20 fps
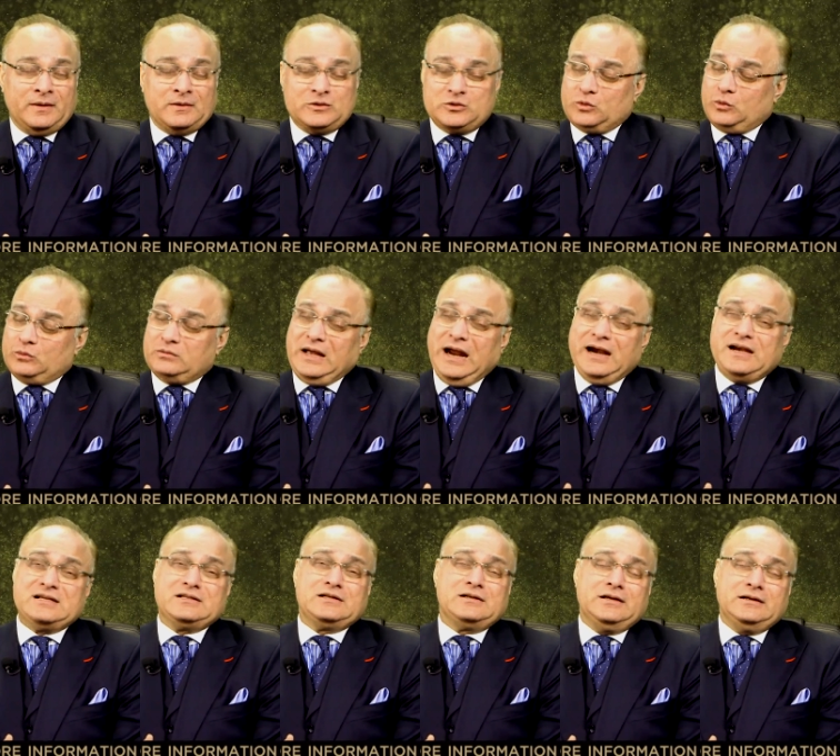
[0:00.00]
So that
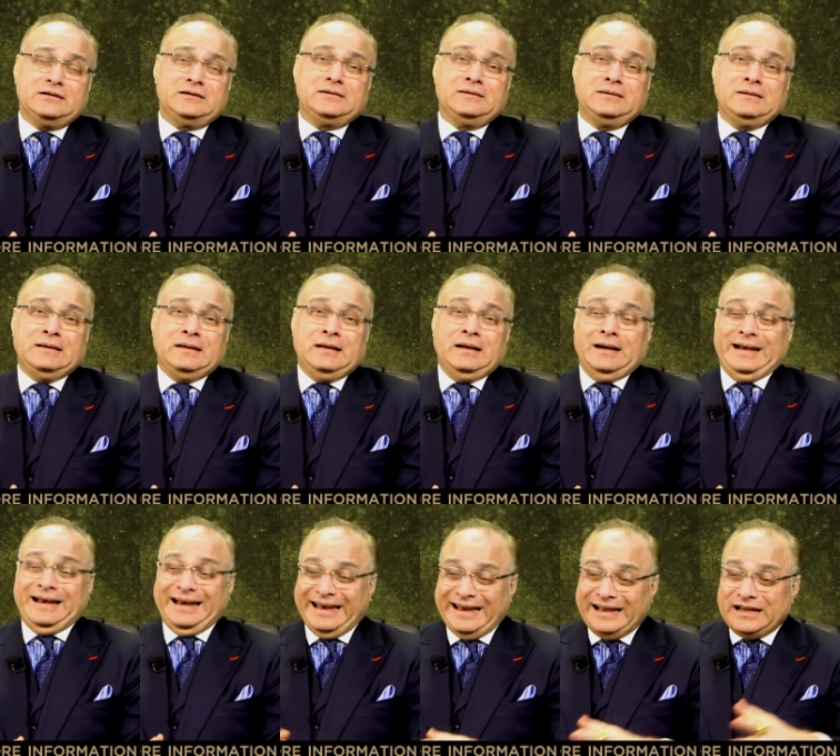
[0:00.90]
is another
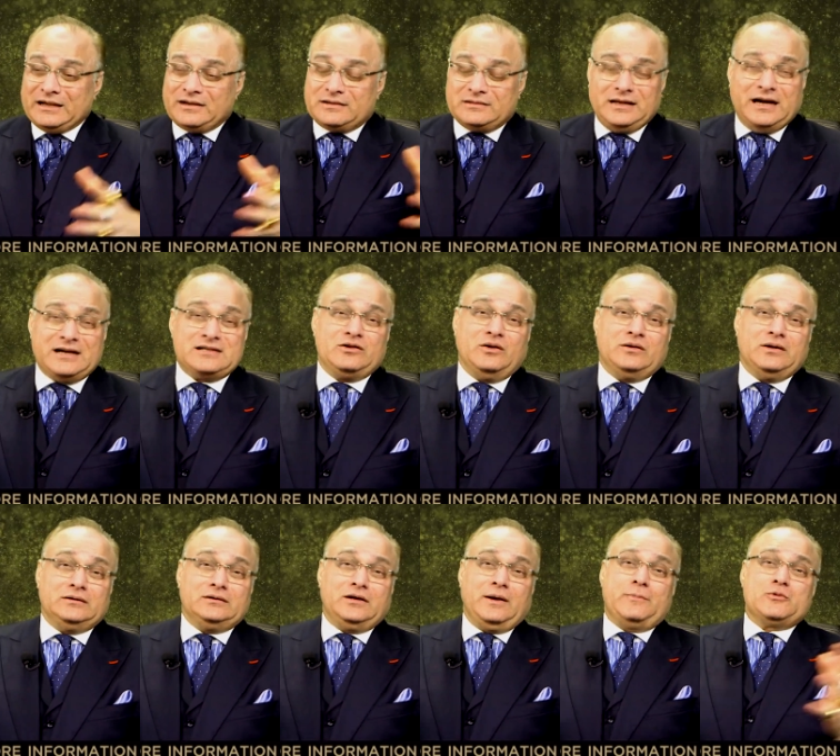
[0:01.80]
link, that is
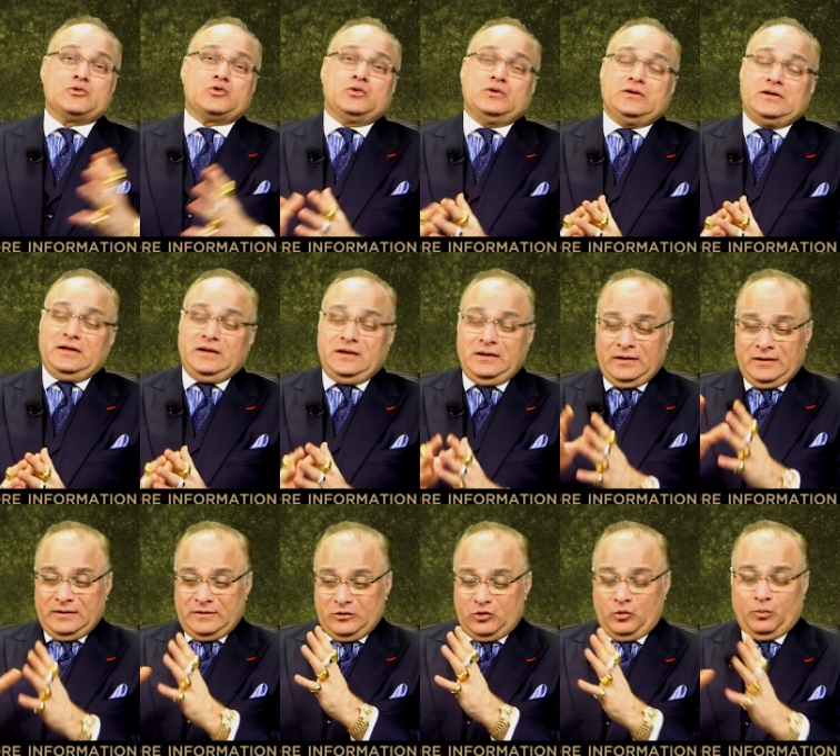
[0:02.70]
another opportunity
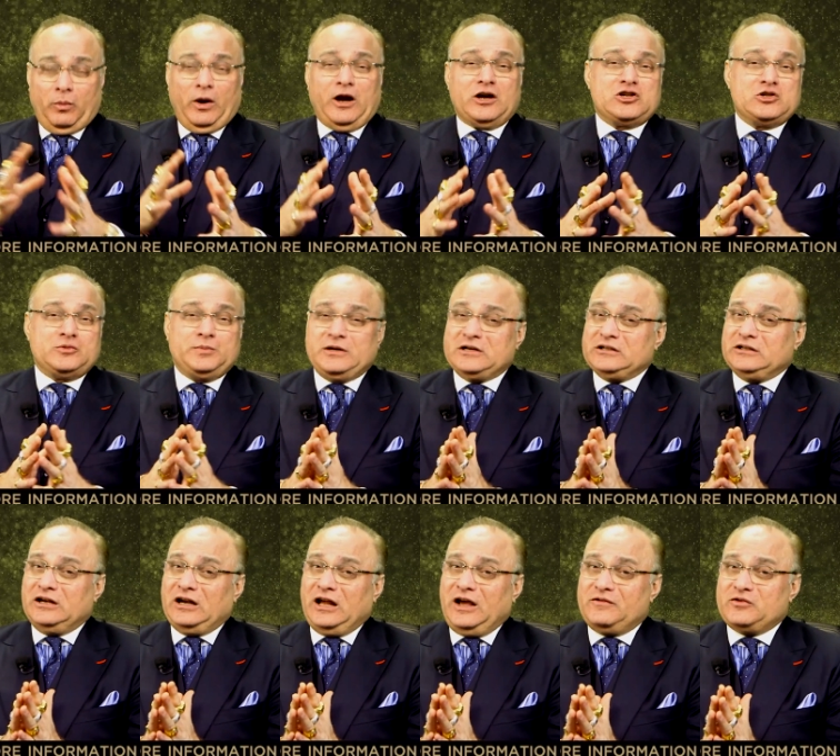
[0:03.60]
to participate in
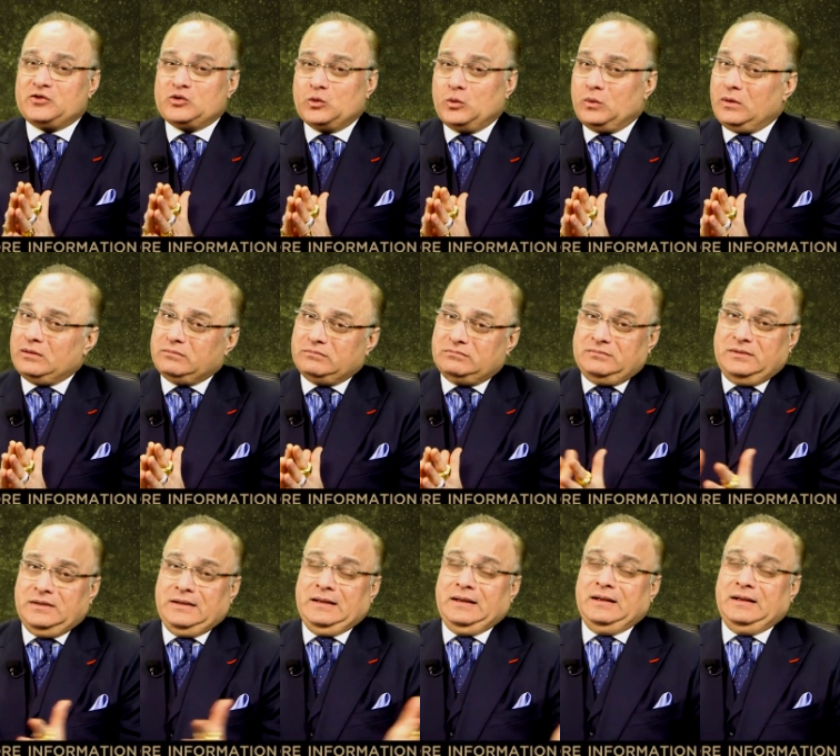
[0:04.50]
the live show and